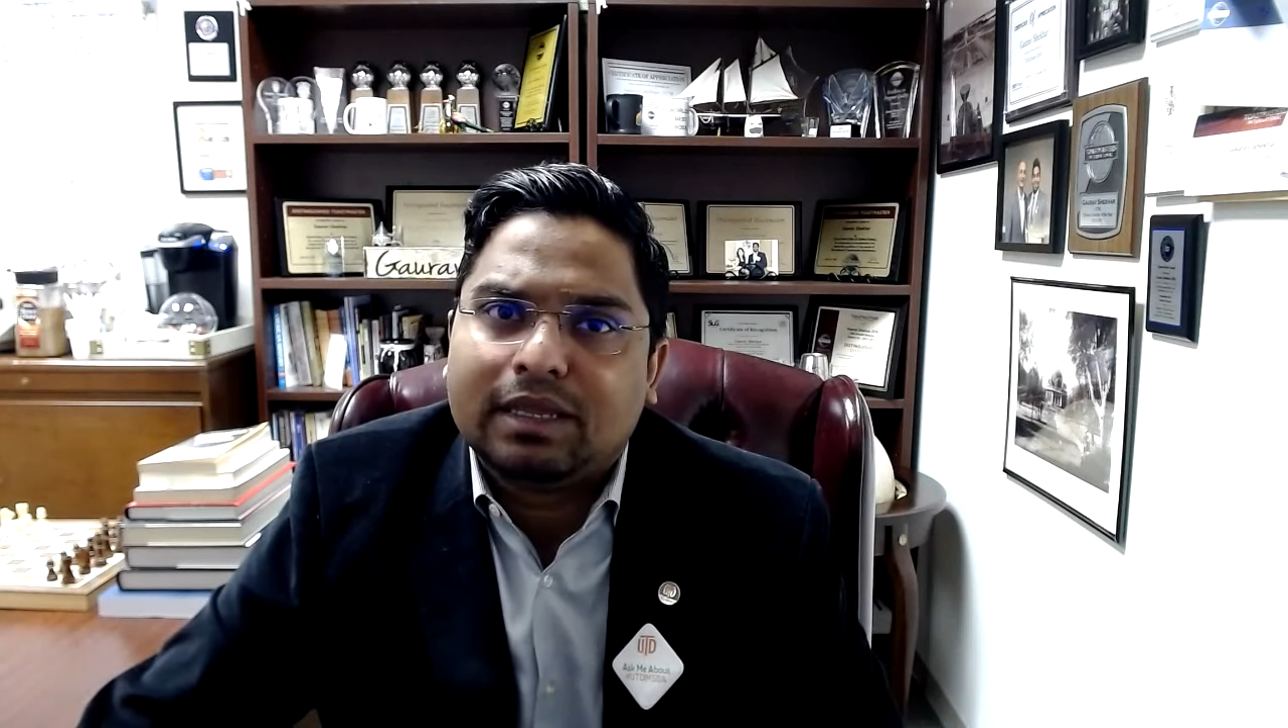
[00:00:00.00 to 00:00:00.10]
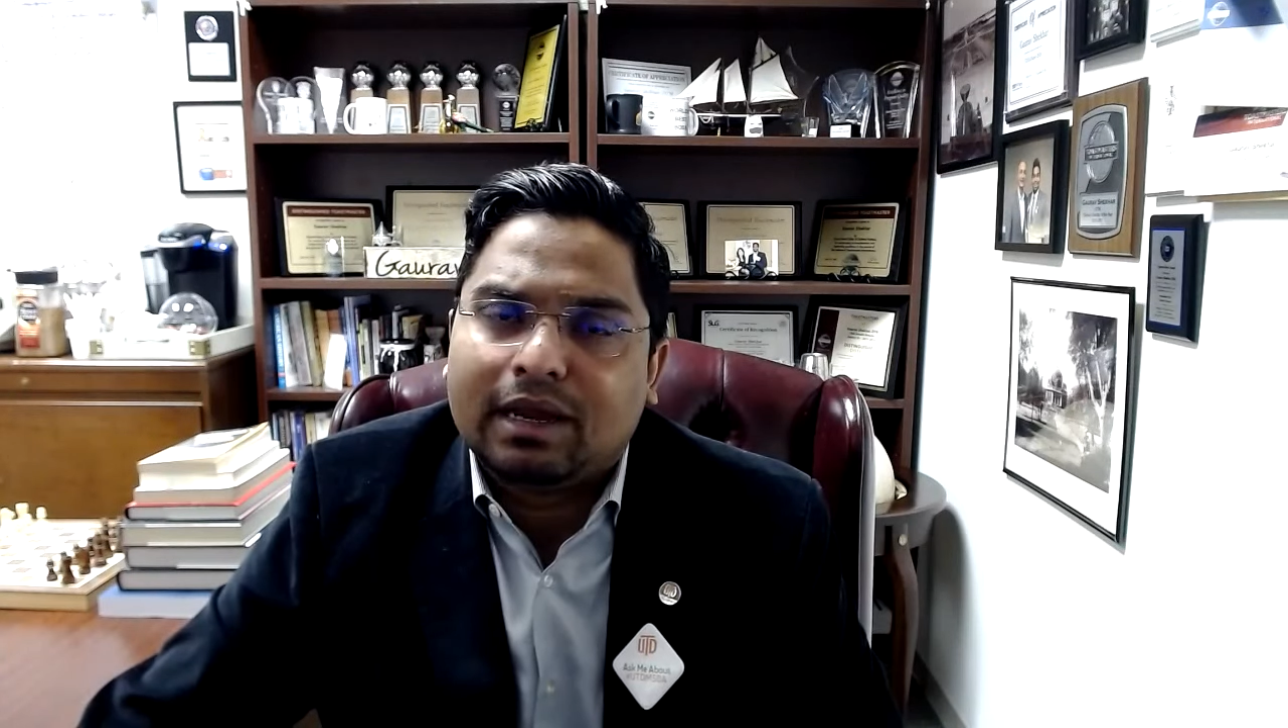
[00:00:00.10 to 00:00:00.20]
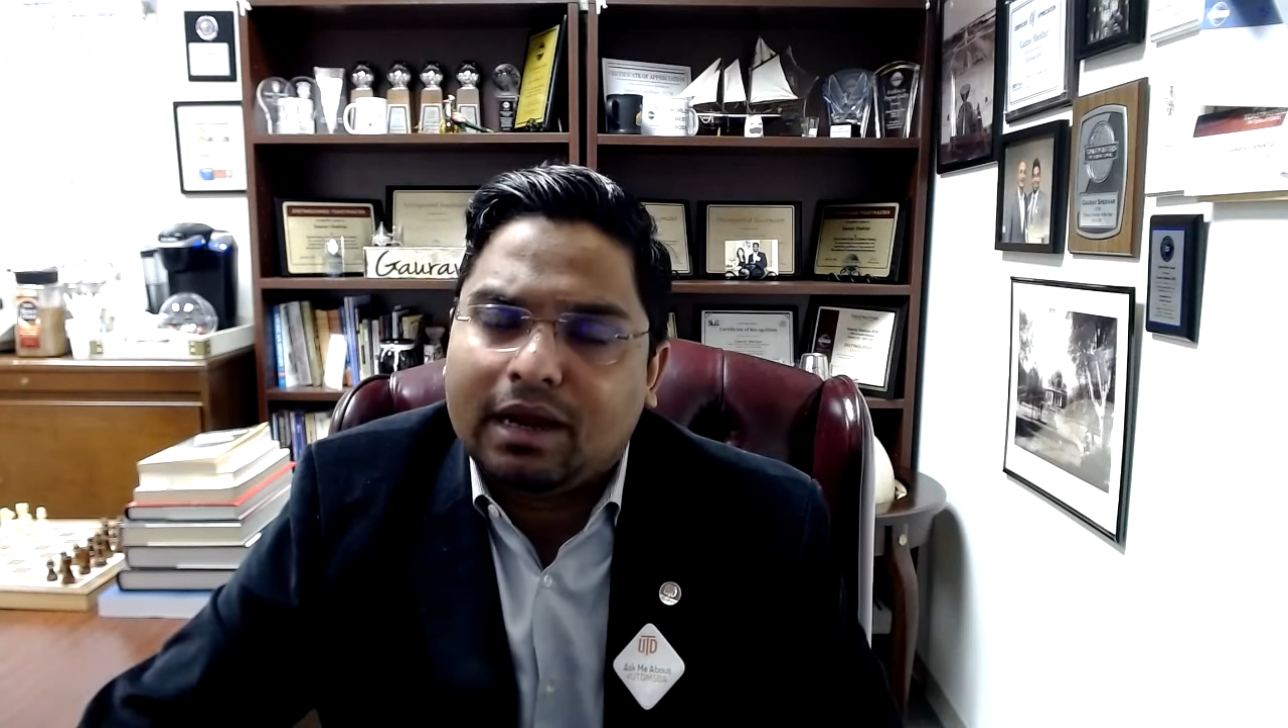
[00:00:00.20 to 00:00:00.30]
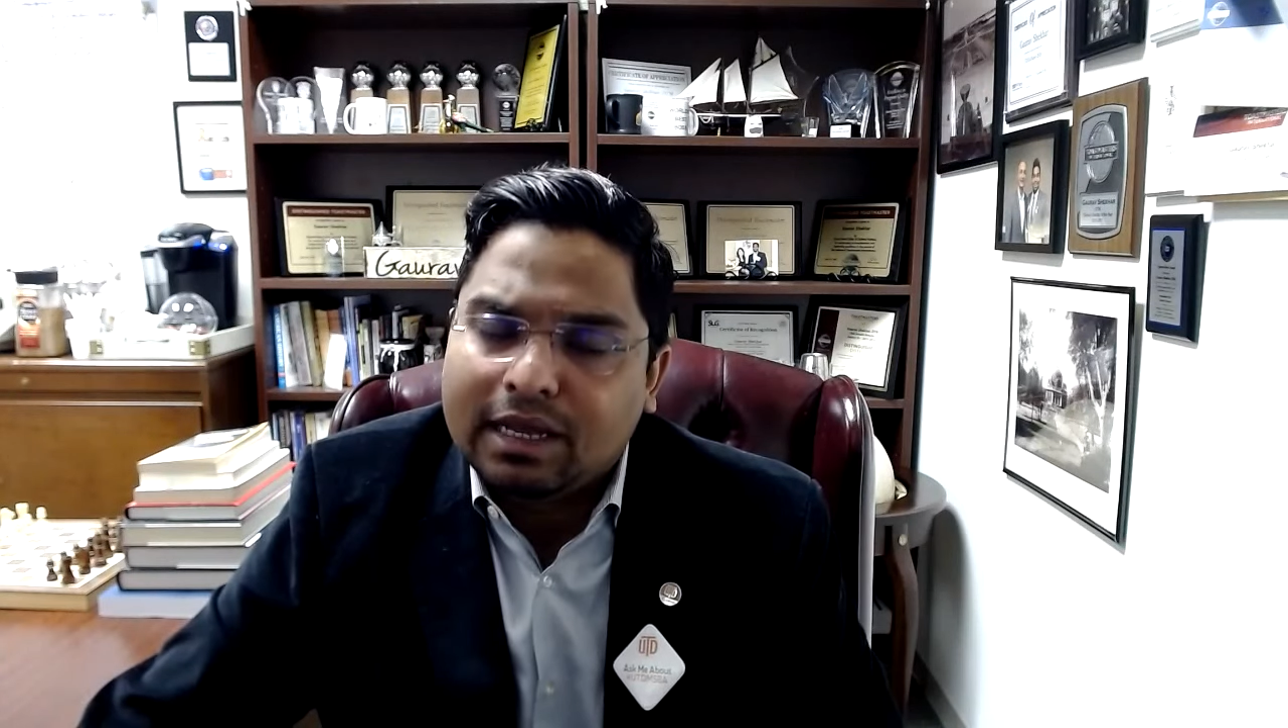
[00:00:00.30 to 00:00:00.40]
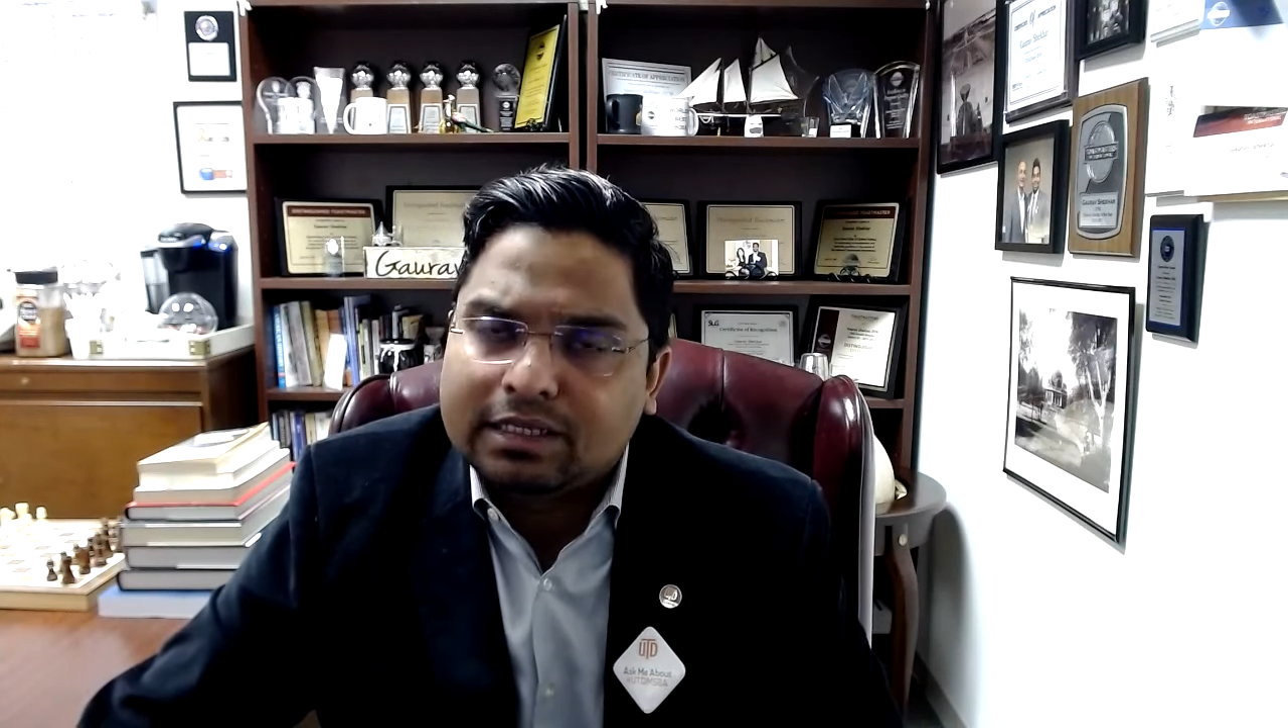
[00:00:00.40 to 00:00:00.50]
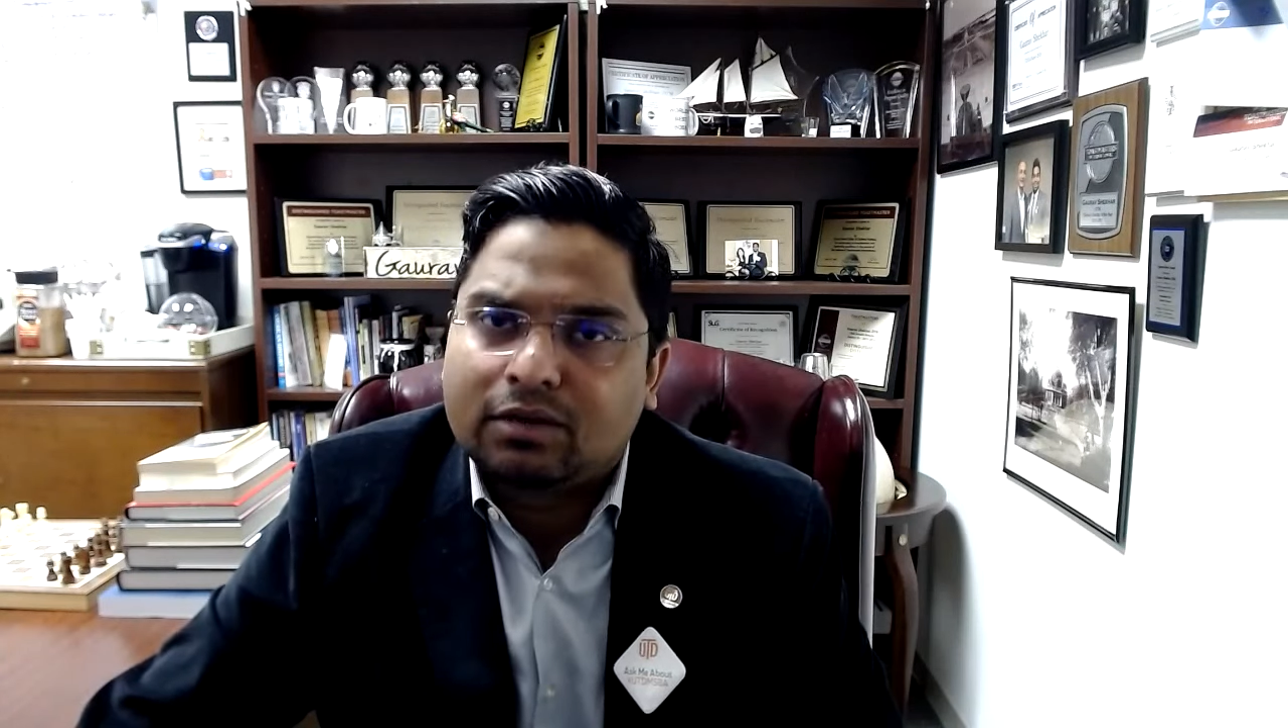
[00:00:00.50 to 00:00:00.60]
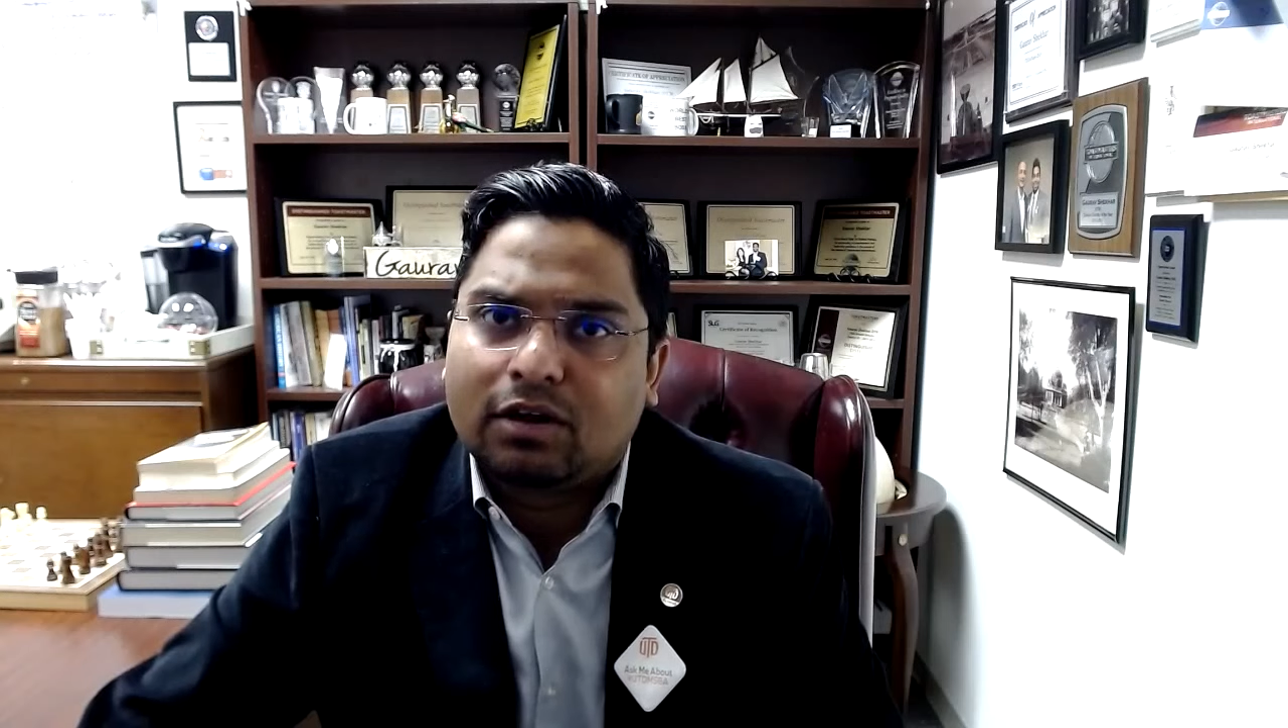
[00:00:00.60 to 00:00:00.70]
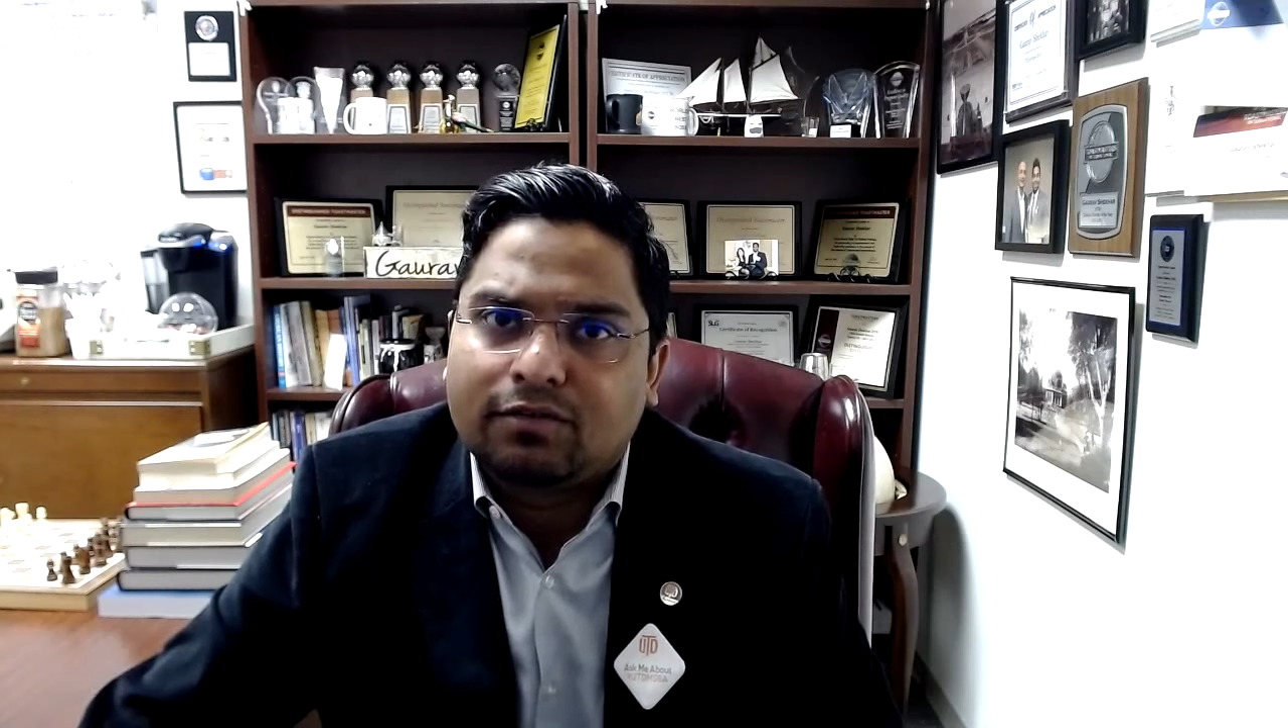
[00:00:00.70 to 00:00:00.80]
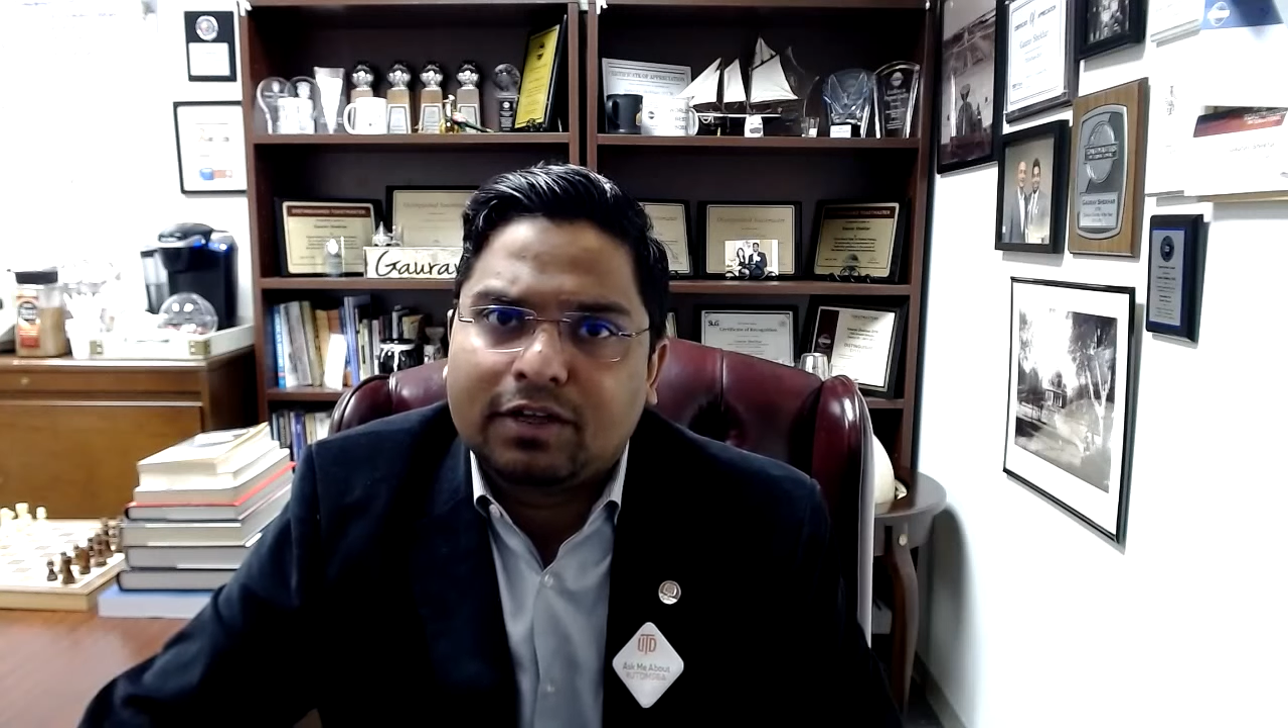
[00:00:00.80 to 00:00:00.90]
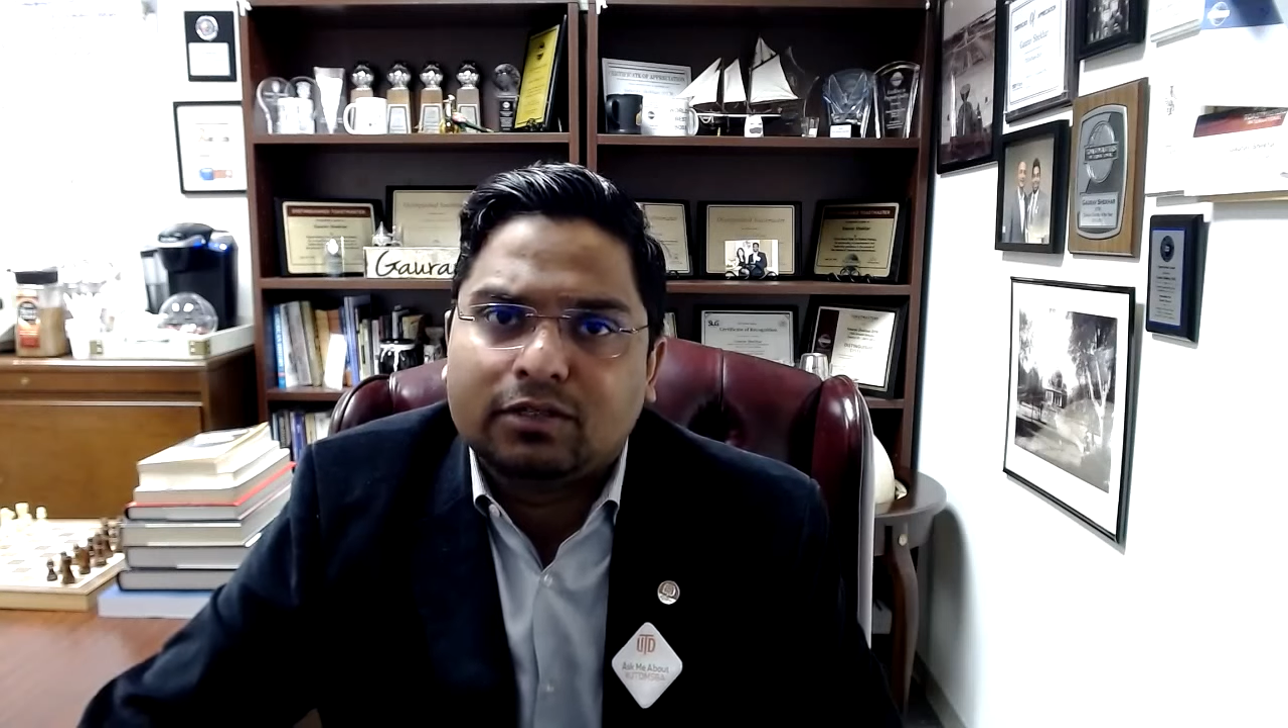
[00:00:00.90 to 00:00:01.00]
There are lesser
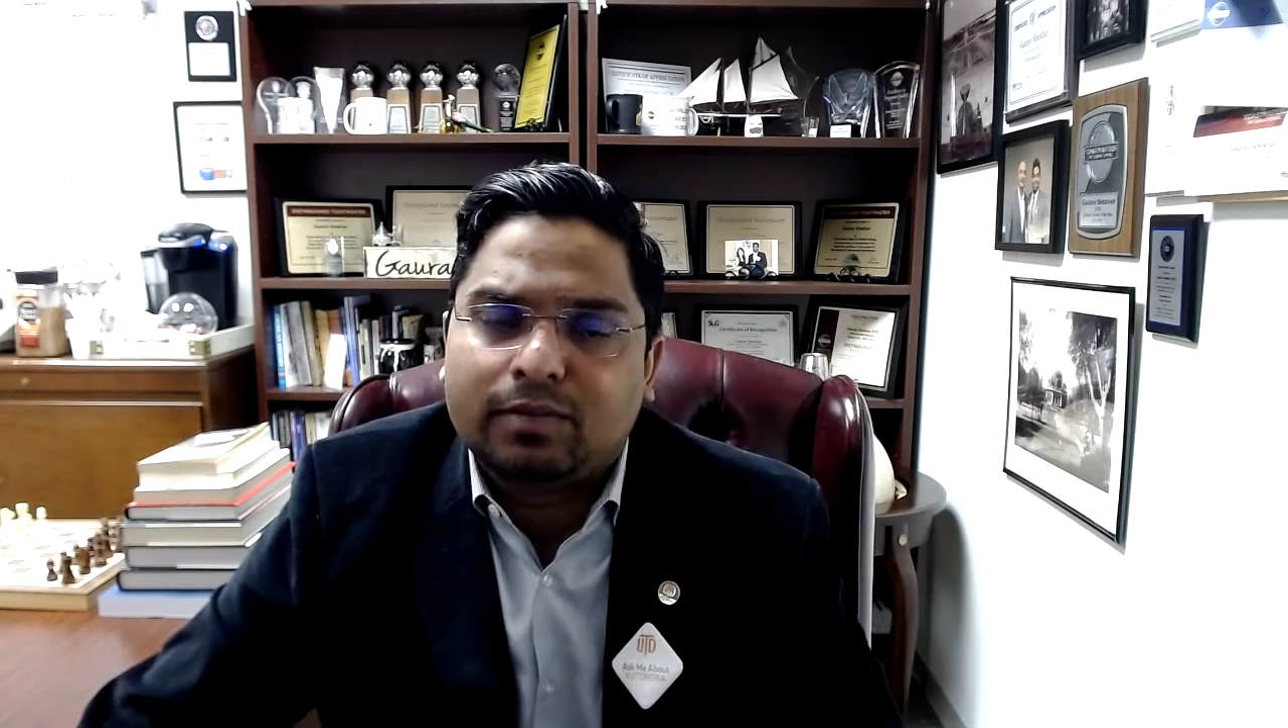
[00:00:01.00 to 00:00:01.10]
offerings,